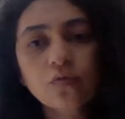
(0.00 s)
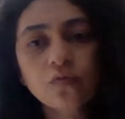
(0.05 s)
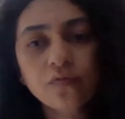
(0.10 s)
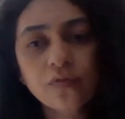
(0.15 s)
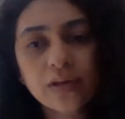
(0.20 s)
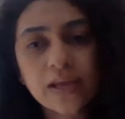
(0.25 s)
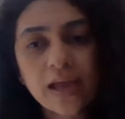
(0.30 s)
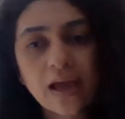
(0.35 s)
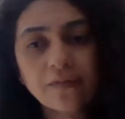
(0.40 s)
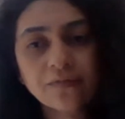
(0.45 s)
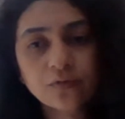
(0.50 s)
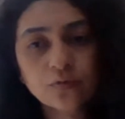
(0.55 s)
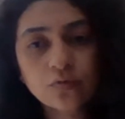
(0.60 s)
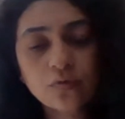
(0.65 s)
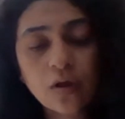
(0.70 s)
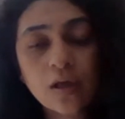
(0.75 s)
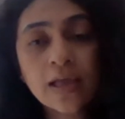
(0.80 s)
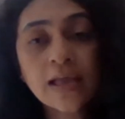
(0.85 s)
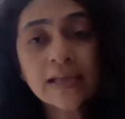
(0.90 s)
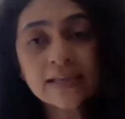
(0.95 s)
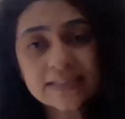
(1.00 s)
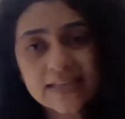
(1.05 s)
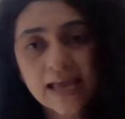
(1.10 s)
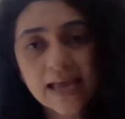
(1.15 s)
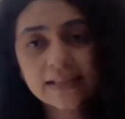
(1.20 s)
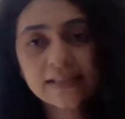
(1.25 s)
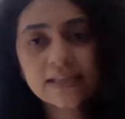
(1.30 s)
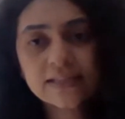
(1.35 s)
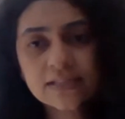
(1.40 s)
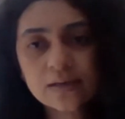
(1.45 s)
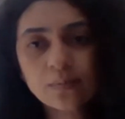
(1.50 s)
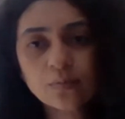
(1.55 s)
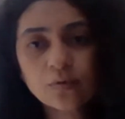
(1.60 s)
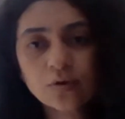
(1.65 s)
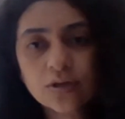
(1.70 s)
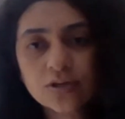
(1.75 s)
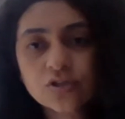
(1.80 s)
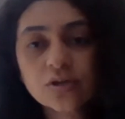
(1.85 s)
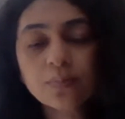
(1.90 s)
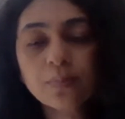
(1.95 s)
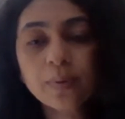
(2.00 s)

we have to start the stimulation.